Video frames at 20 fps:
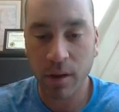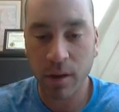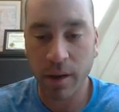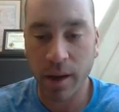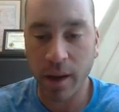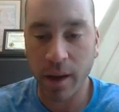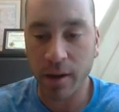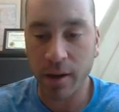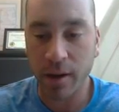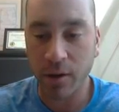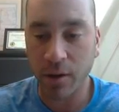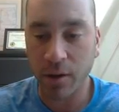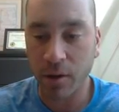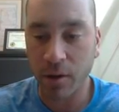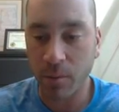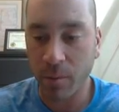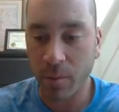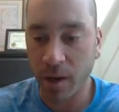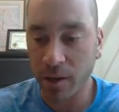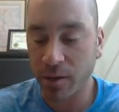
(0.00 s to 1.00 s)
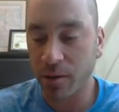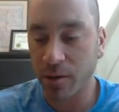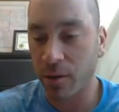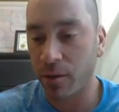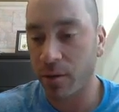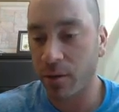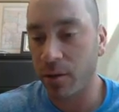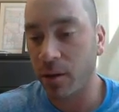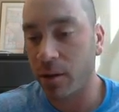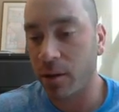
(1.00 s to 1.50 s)
and you're going to make
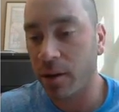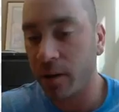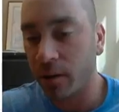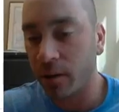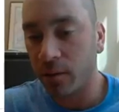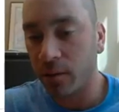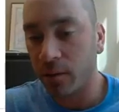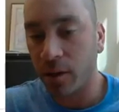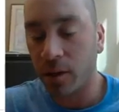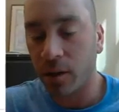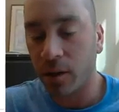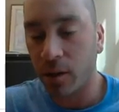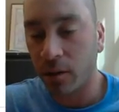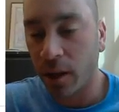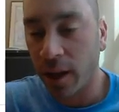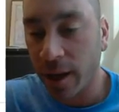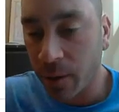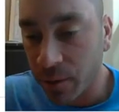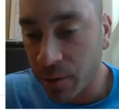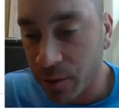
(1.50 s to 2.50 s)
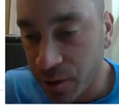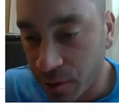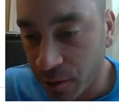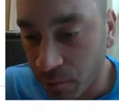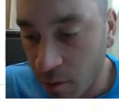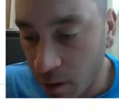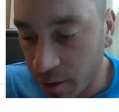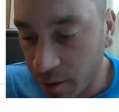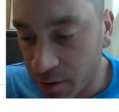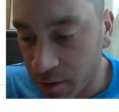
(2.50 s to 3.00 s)
sure the language you
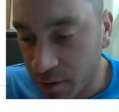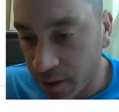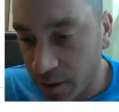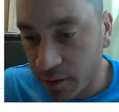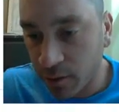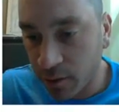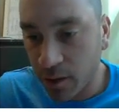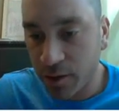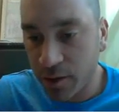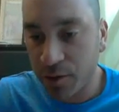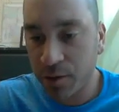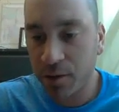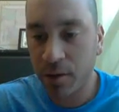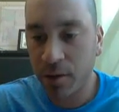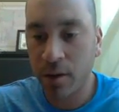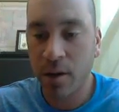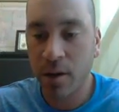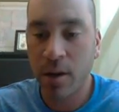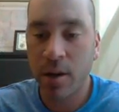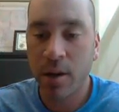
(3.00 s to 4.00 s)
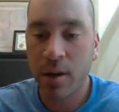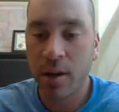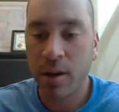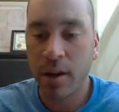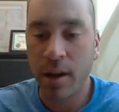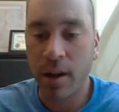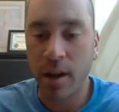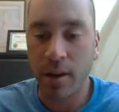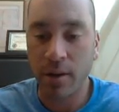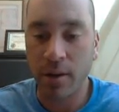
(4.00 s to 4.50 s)
want is English,
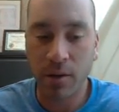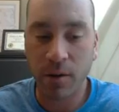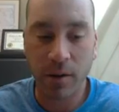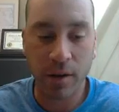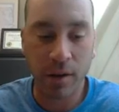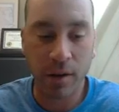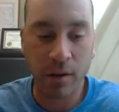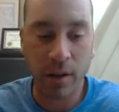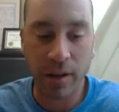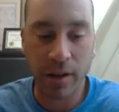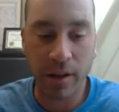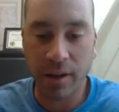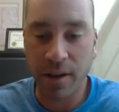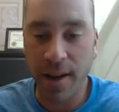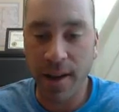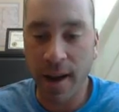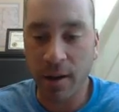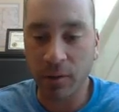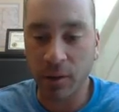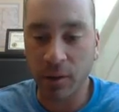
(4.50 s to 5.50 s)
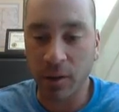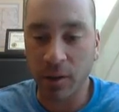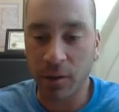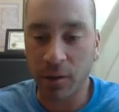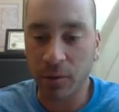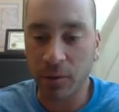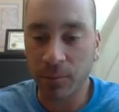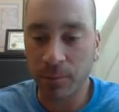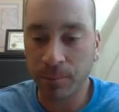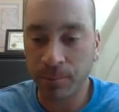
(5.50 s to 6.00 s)
and you're going to click
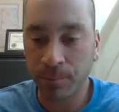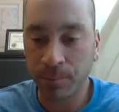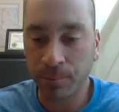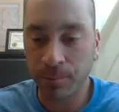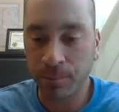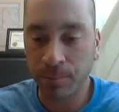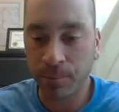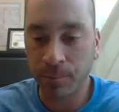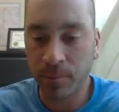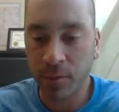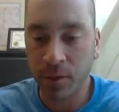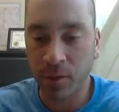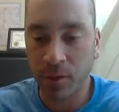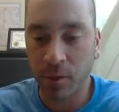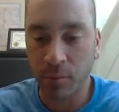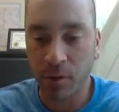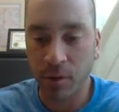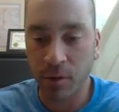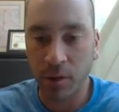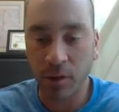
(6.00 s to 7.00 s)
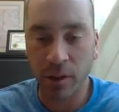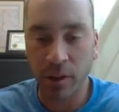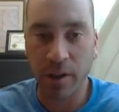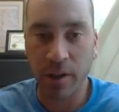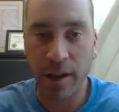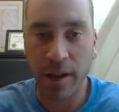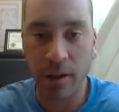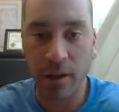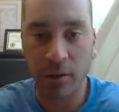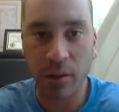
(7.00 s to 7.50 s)
download. So I'm going to click
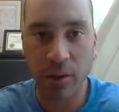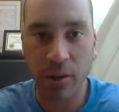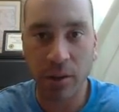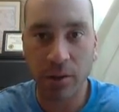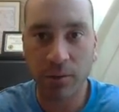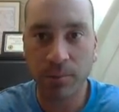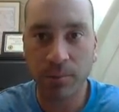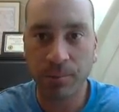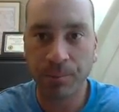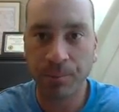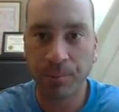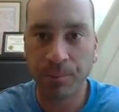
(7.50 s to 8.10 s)
download.